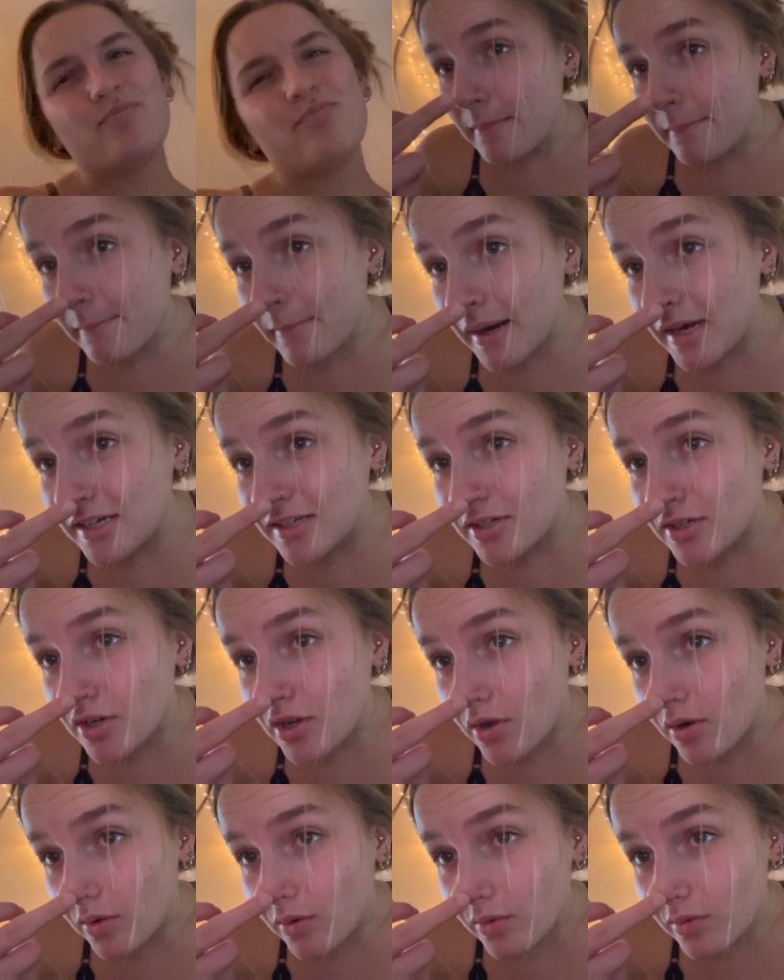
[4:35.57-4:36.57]
My
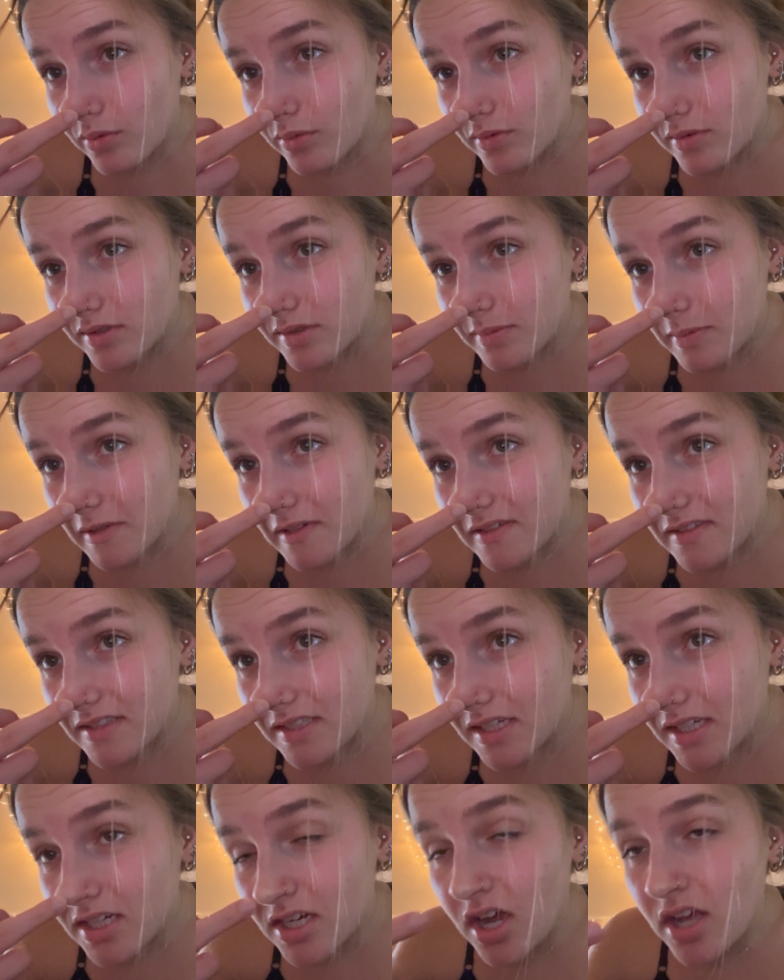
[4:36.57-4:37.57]
nose
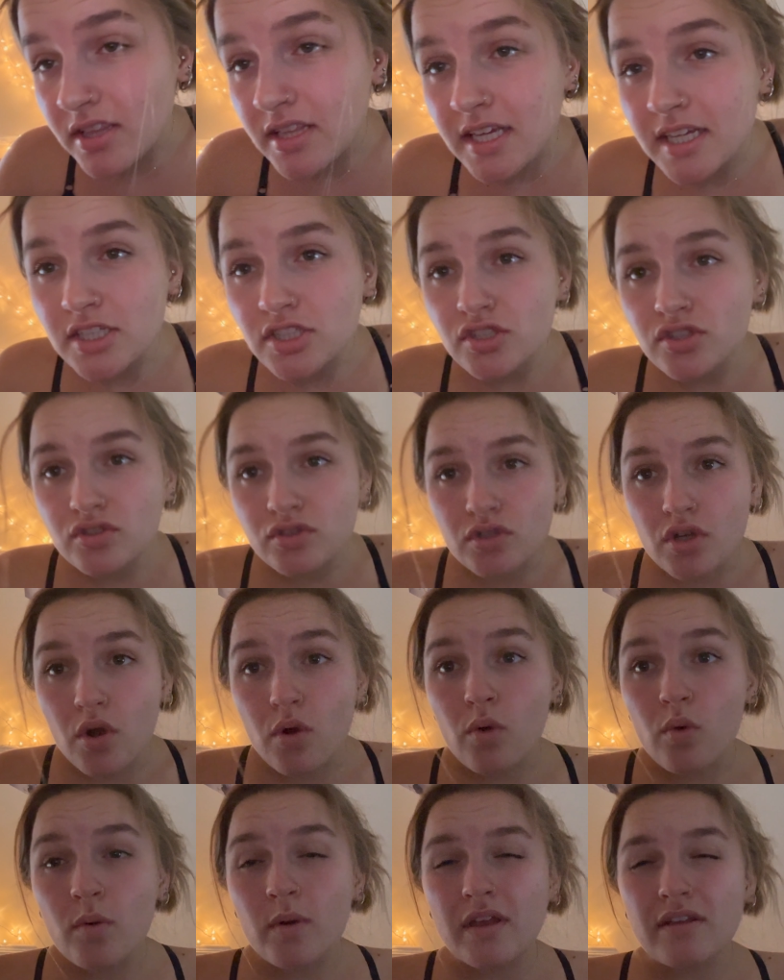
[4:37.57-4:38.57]
piercing got like
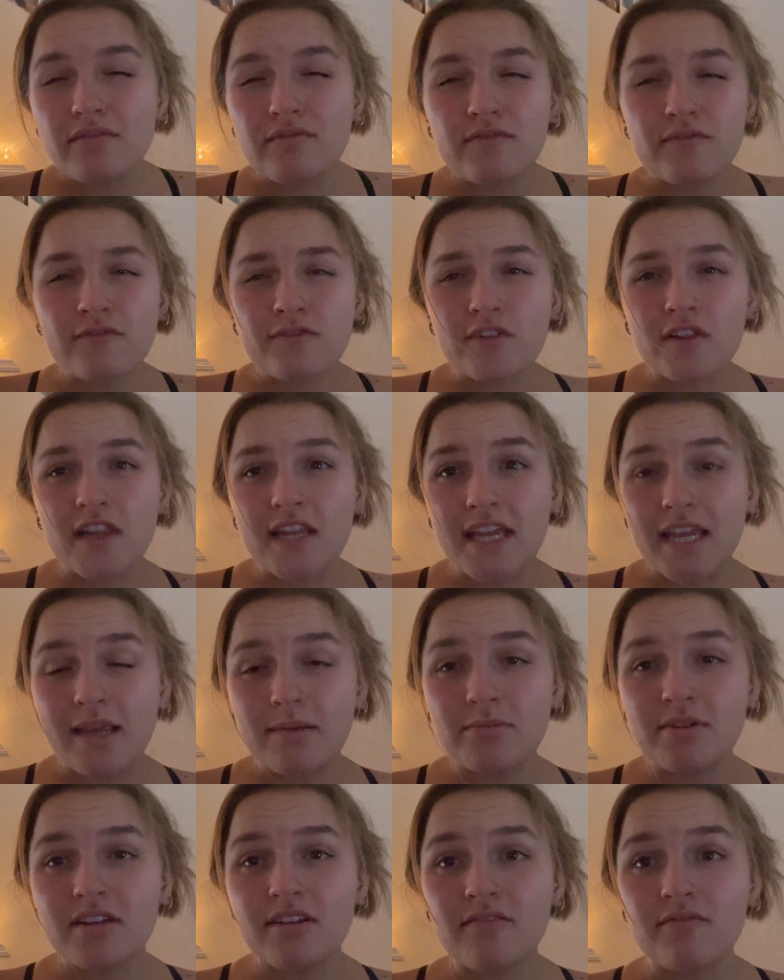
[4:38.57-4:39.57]
so
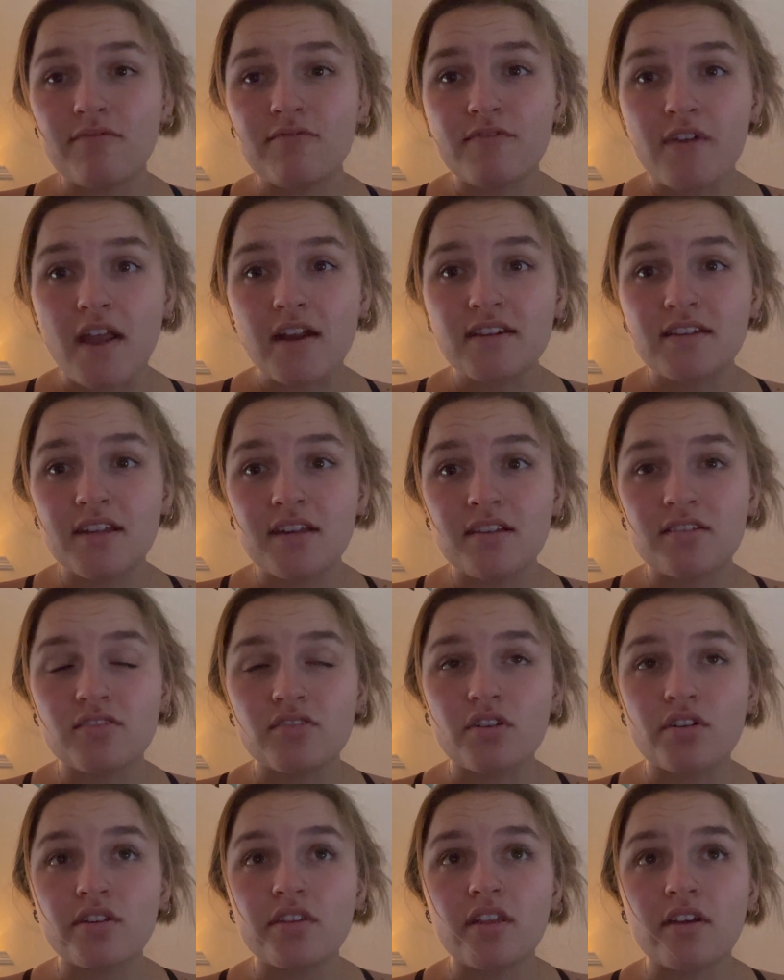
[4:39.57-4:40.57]
inflamed and infected. It
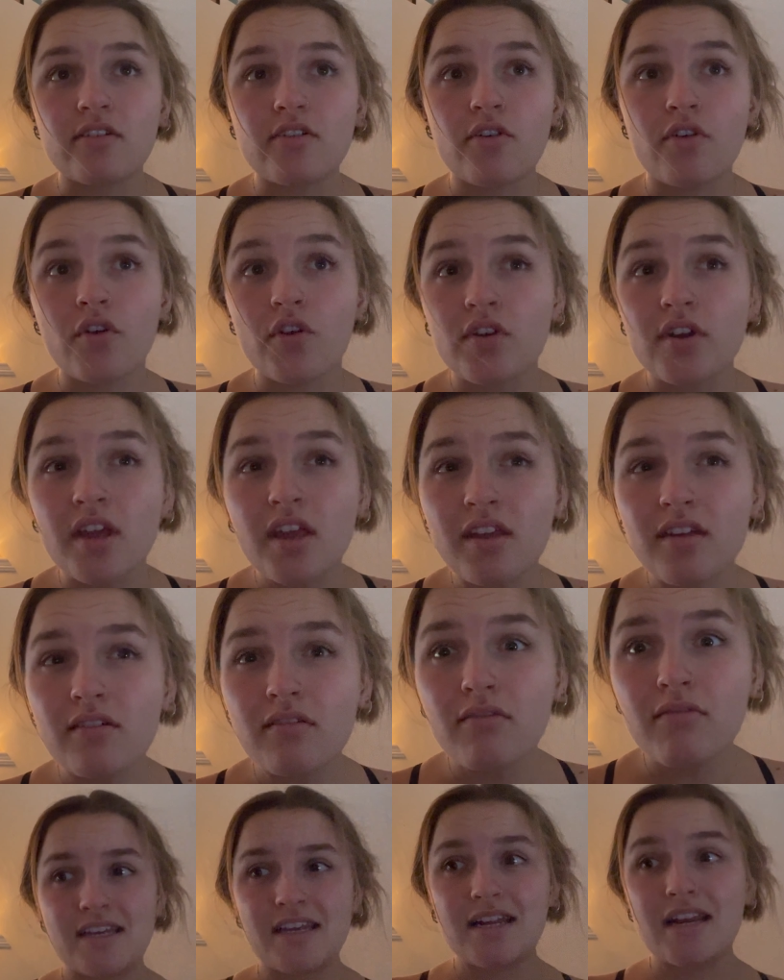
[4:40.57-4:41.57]
started like hurting.
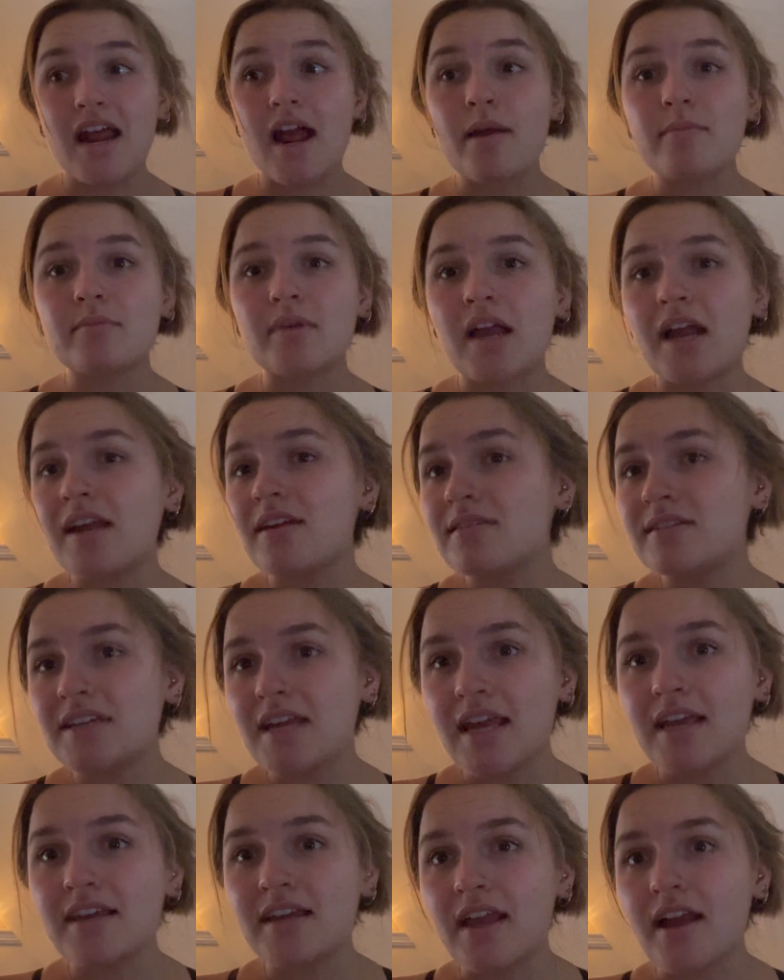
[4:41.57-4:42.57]
And I'm, I
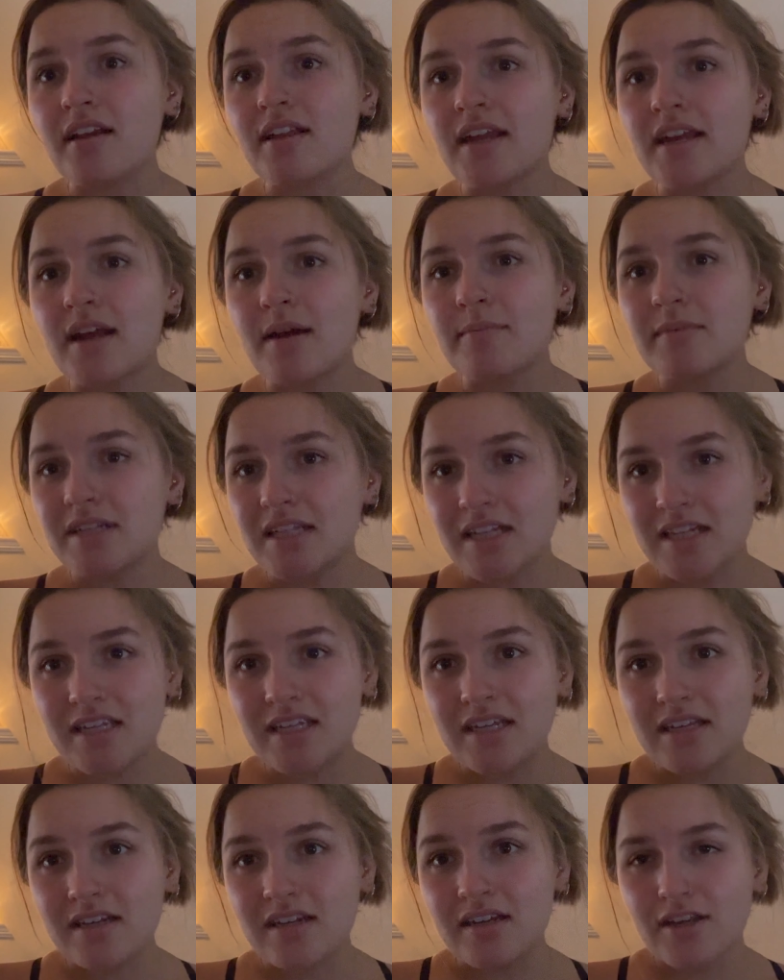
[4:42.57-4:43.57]
take care, like I'm
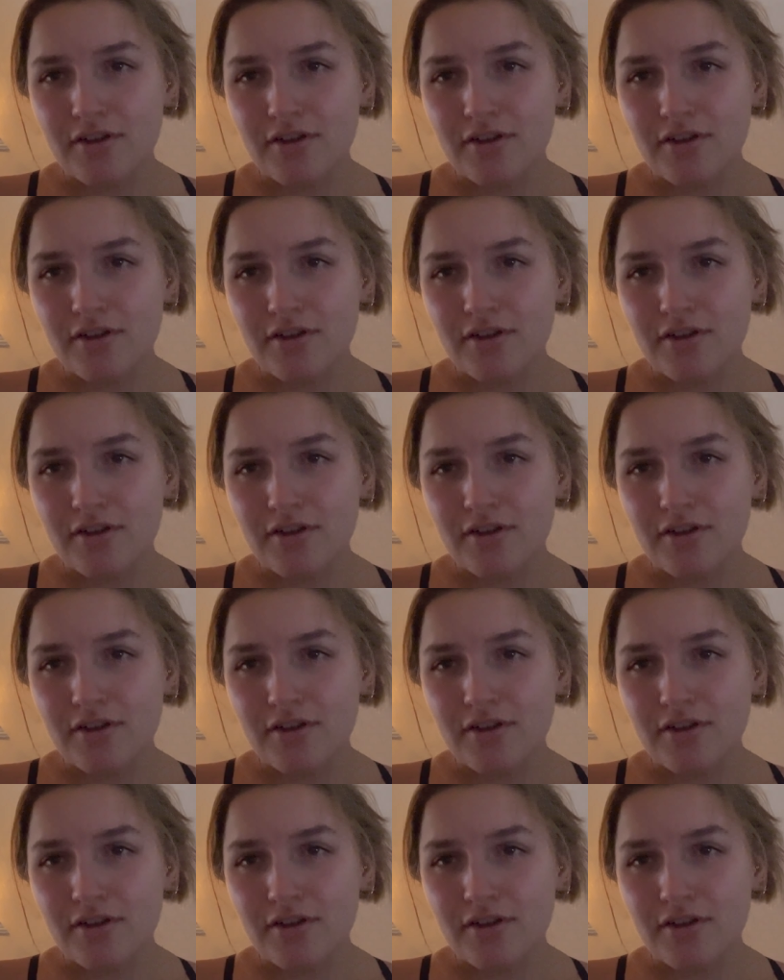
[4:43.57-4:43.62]
clean.